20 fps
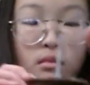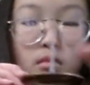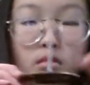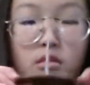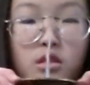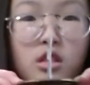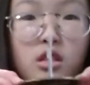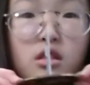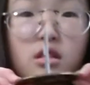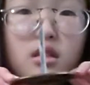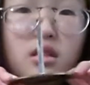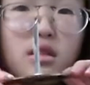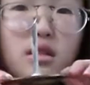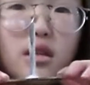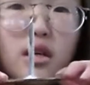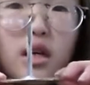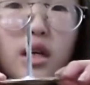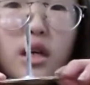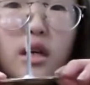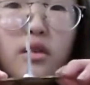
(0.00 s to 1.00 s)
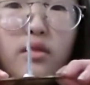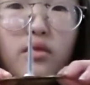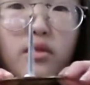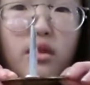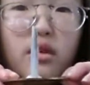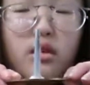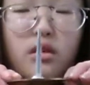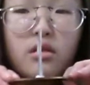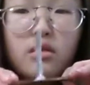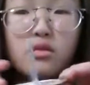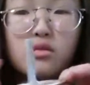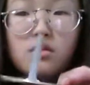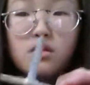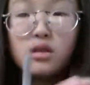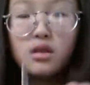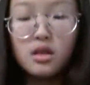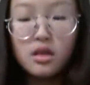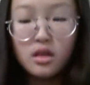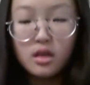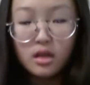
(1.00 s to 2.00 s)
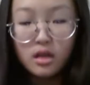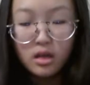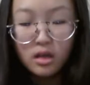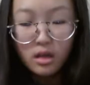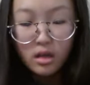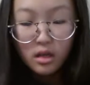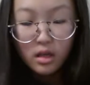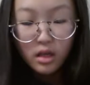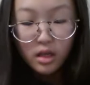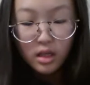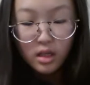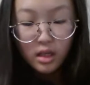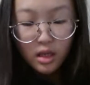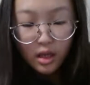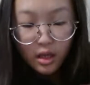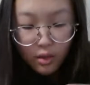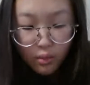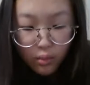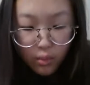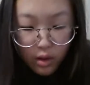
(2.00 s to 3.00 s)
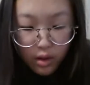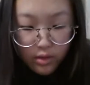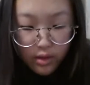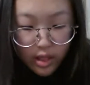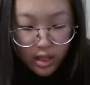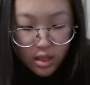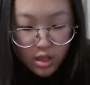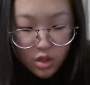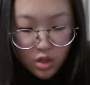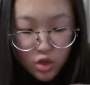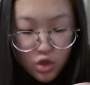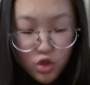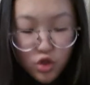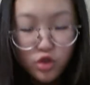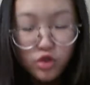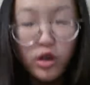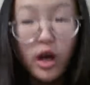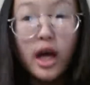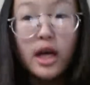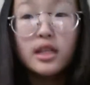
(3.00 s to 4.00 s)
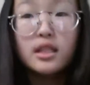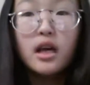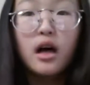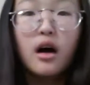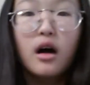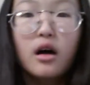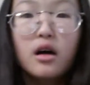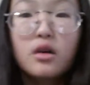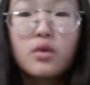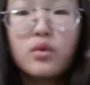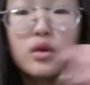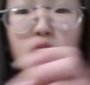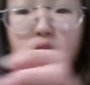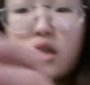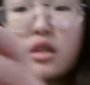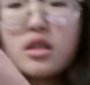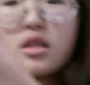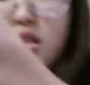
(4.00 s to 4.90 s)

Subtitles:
This is the side view. And yeah, while that is drying, we're going to